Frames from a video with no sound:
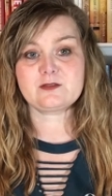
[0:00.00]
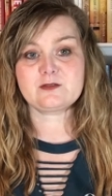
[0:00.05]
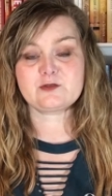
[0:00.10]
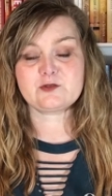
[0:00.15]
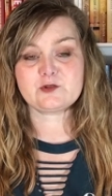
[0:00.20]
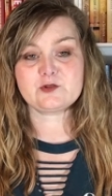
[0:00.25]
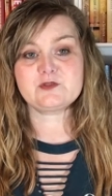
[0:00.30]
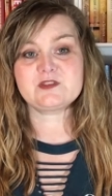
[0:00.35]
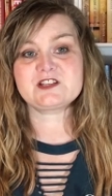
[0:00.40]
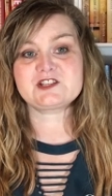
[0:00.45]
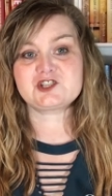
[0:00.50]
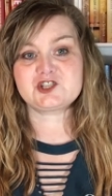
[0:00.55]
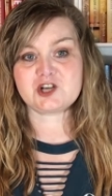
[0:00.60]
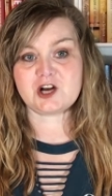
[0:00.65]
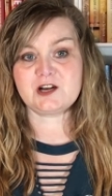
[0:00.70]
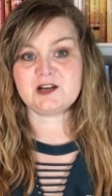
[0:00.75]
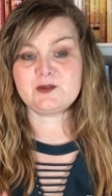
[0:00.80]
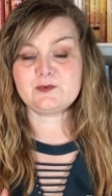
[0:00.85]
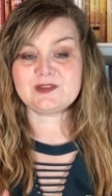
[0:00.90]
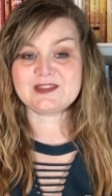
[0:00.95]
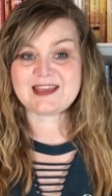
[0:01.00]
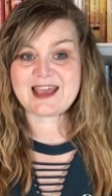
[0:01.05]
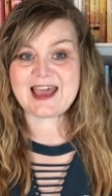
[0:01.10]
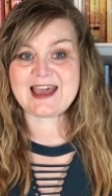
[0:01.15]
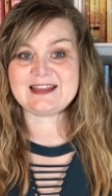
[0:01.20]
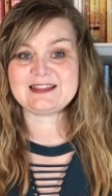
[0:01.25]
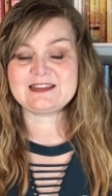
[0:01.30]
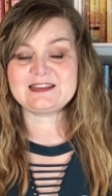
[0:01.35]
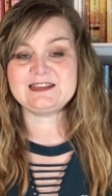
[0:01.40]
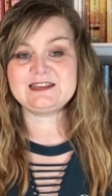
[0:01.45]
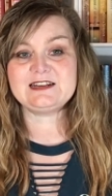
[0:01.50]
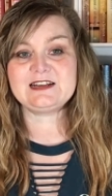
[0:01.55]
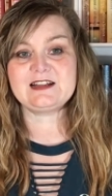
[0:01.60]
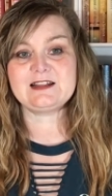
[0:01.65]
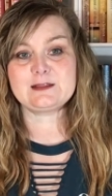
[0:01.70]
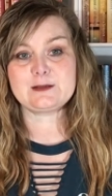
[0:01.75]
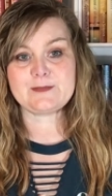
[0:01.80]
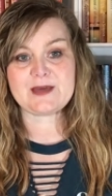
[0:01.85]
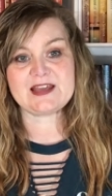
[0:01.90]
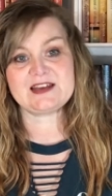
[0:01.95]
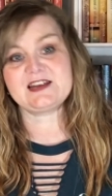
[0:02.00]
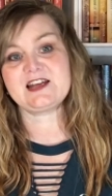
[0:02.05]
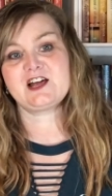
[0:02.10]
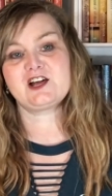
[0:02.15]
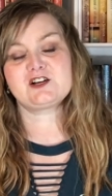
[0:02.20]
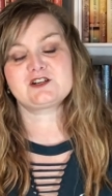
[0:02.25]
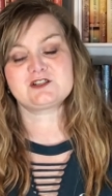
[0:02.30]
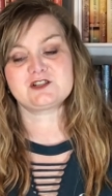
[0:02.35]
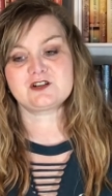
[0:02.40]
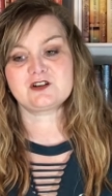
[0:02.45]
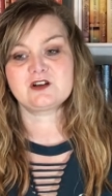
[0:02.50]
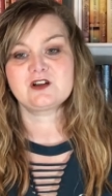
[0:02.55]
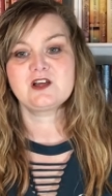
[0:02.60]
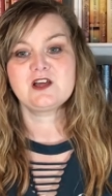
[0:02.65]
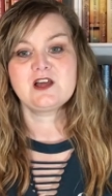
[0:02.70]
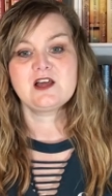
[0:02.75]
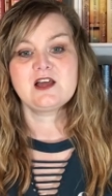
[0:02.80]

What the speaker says: through this journey with Caitlin, the main character,